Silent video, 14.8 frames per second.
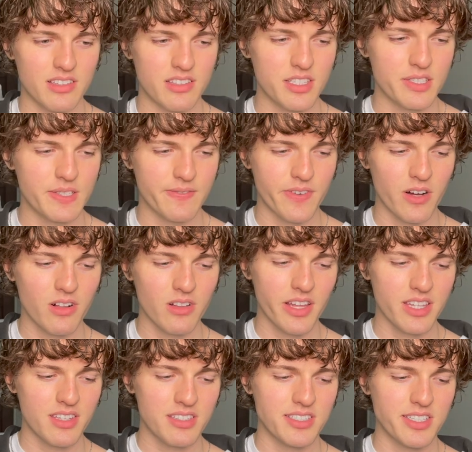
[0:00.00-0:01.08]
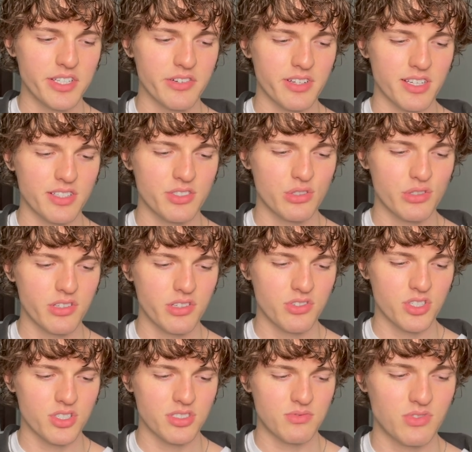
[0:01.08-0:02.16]
This felt like The Secret History
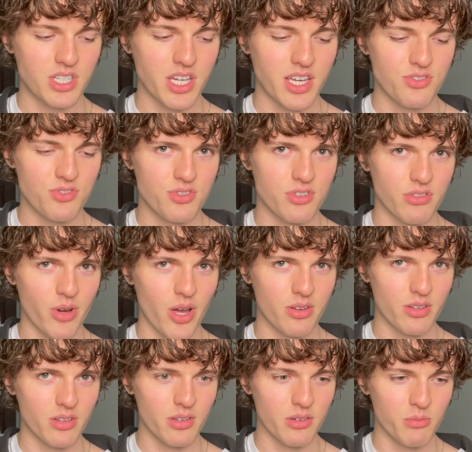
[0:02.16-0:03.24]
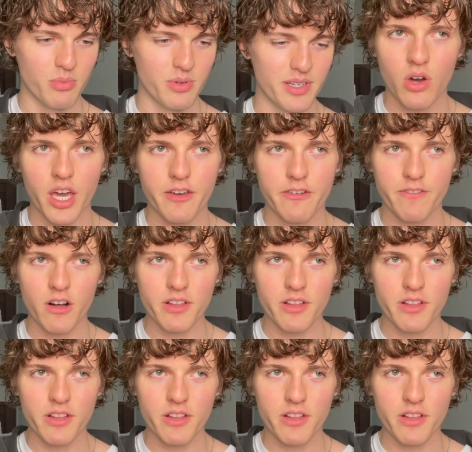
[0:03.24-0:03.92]
just changed around a little bit. It felt